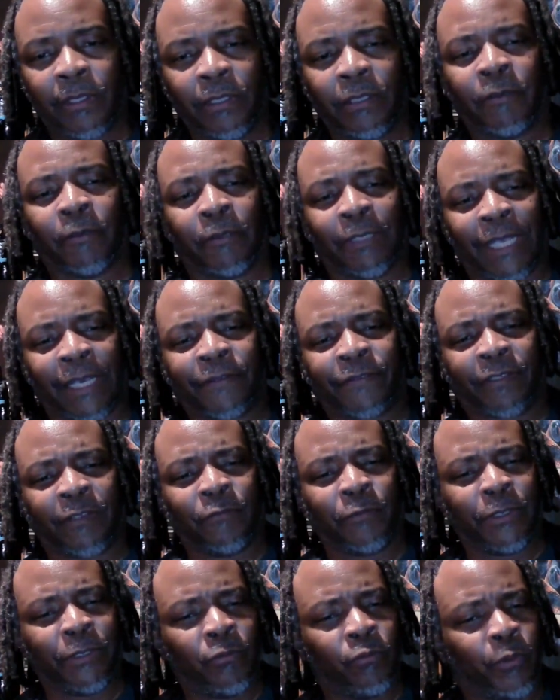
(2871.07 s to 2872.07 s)
like I say,
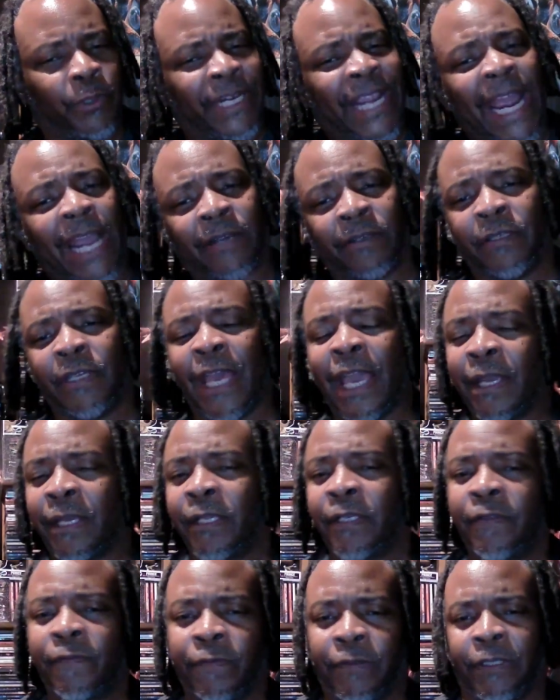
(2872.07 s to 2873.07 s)
when you react
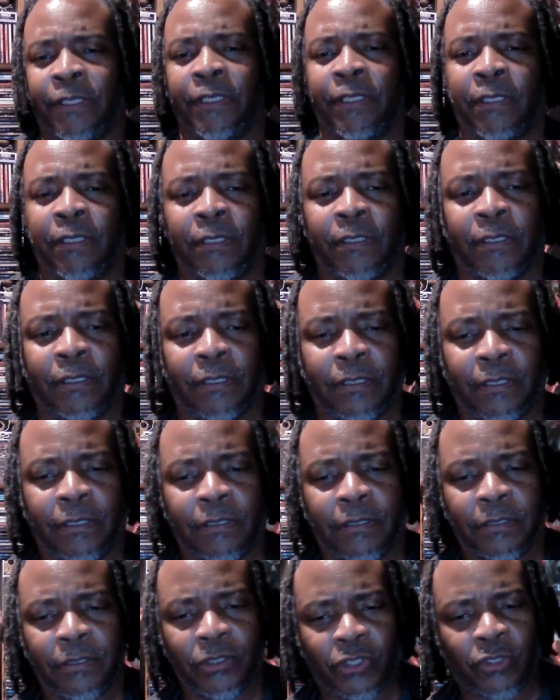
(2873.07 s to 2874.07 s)
negatively
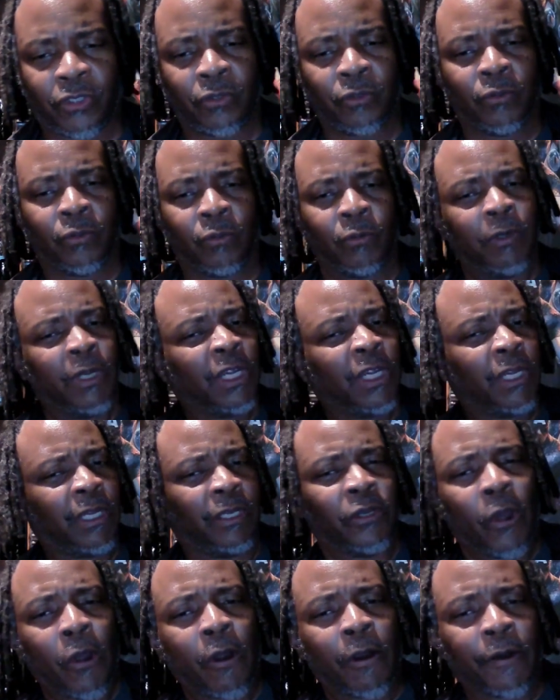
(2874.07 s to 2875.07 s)
to
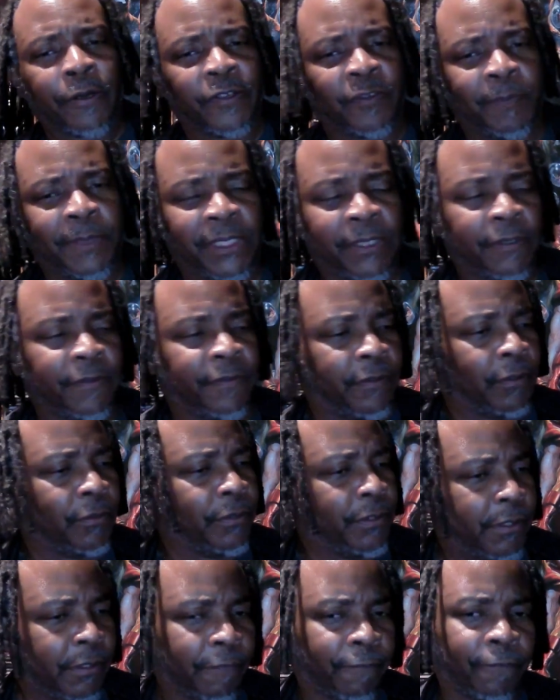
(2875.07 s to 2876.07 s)
an artist because they're
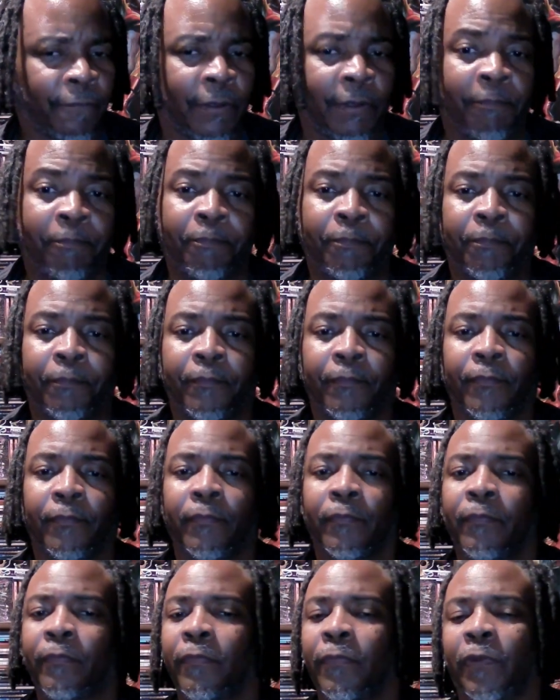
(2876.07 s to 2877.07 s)
different
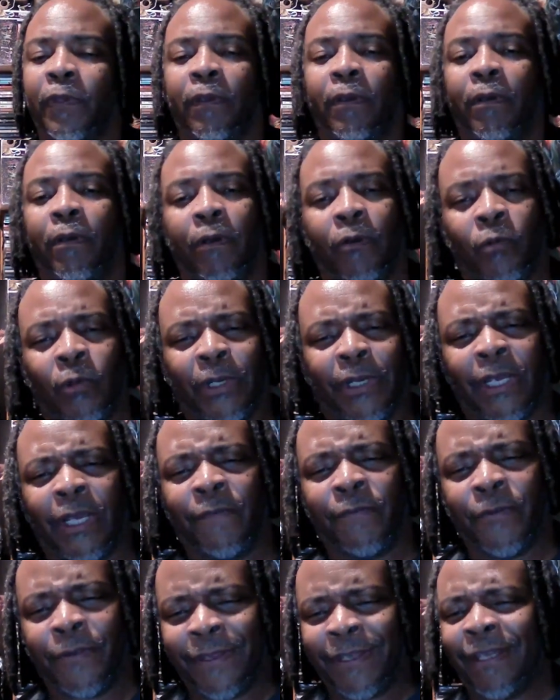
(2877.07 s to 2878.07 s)
or
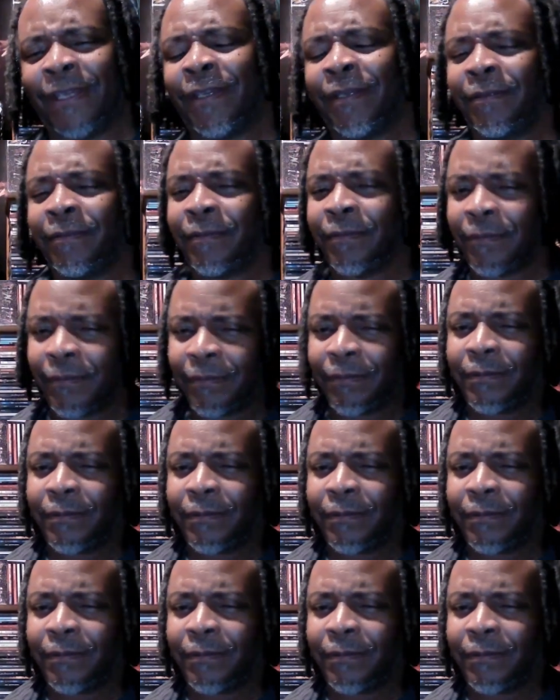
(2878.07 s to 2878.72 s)
whatever, then,